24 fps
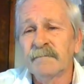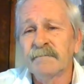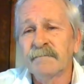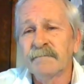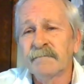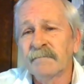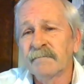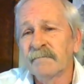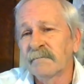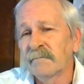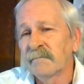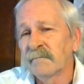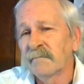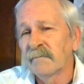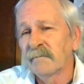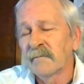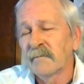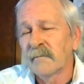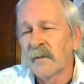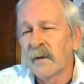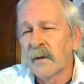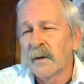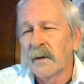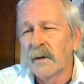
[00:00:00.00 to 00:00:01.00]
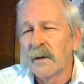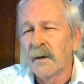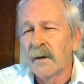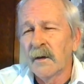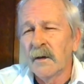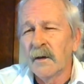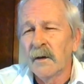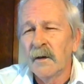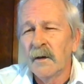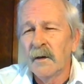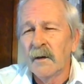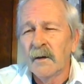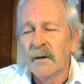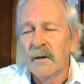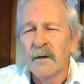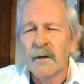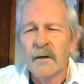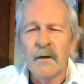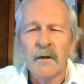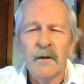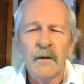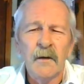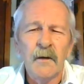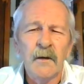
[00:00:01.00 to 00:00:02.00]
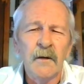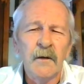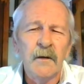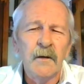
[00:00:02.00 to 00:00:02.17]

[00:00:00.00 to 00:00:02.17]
(no one is talking)